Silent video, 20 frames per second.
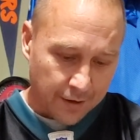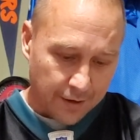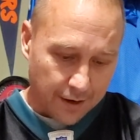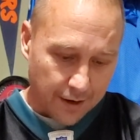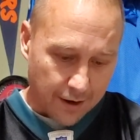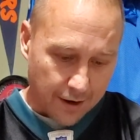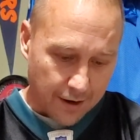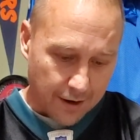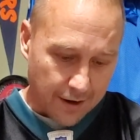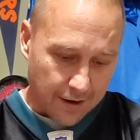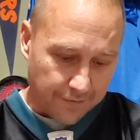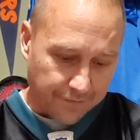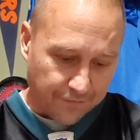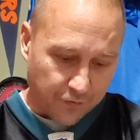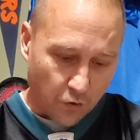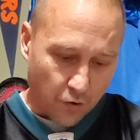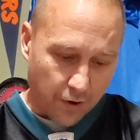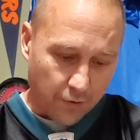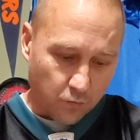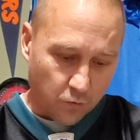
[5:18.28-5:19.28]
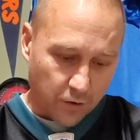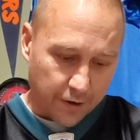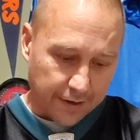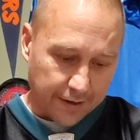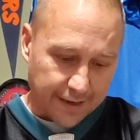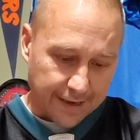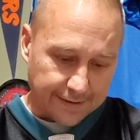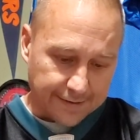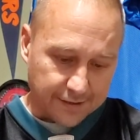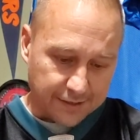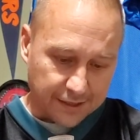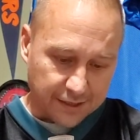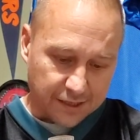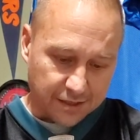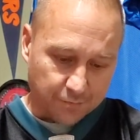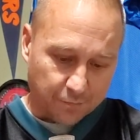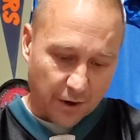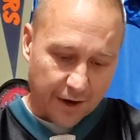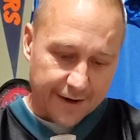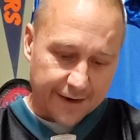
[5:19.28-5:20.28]
4-1 against the
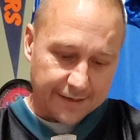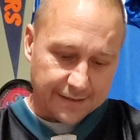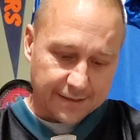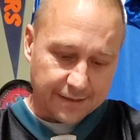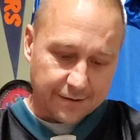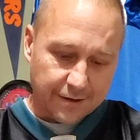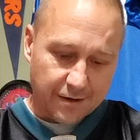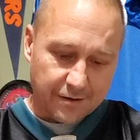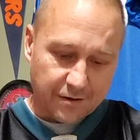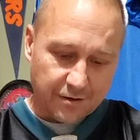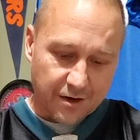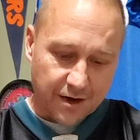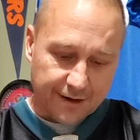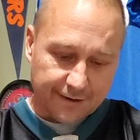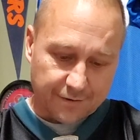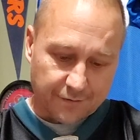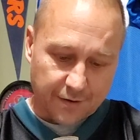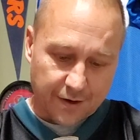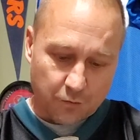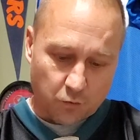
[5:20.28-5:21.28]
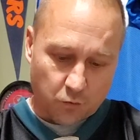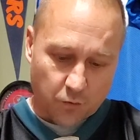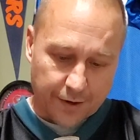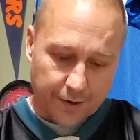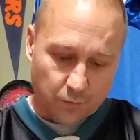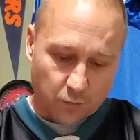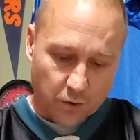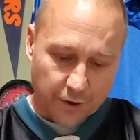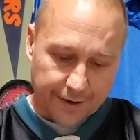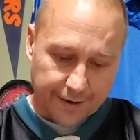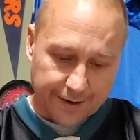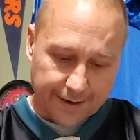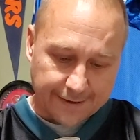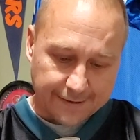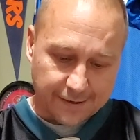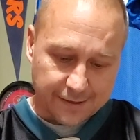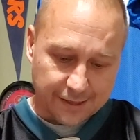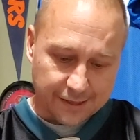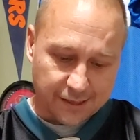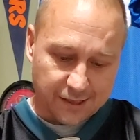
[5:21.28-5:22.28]
spread as an underdog, 3-1-1
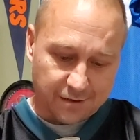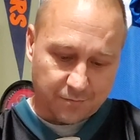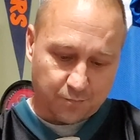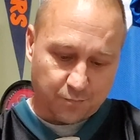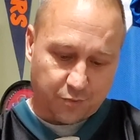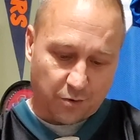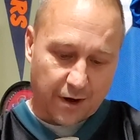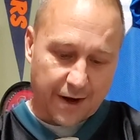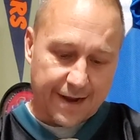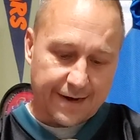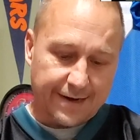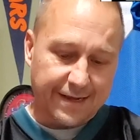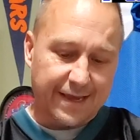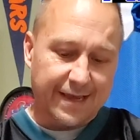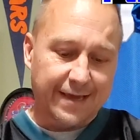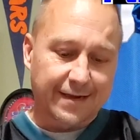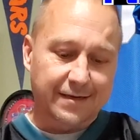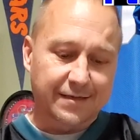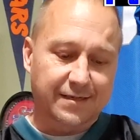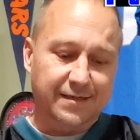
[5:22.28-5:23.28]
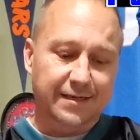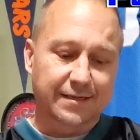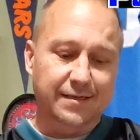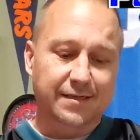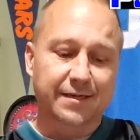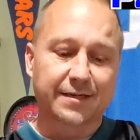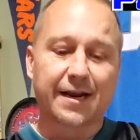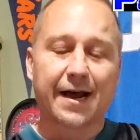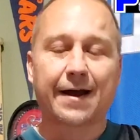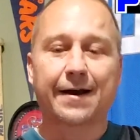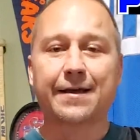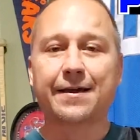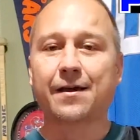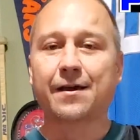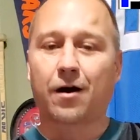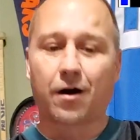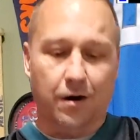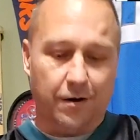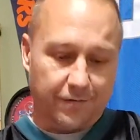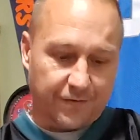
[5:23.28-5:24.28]
against the spread in Cincinnati
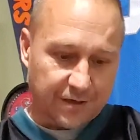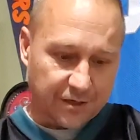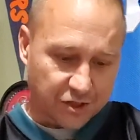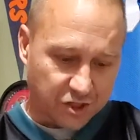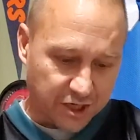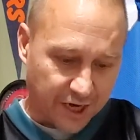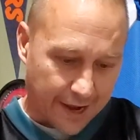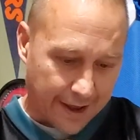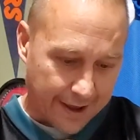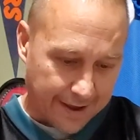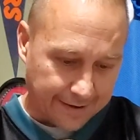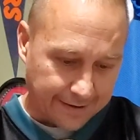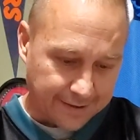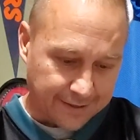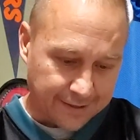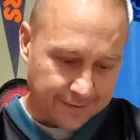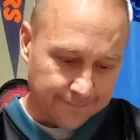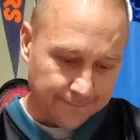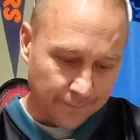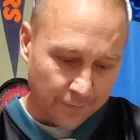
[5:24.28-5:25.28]
are the Jags.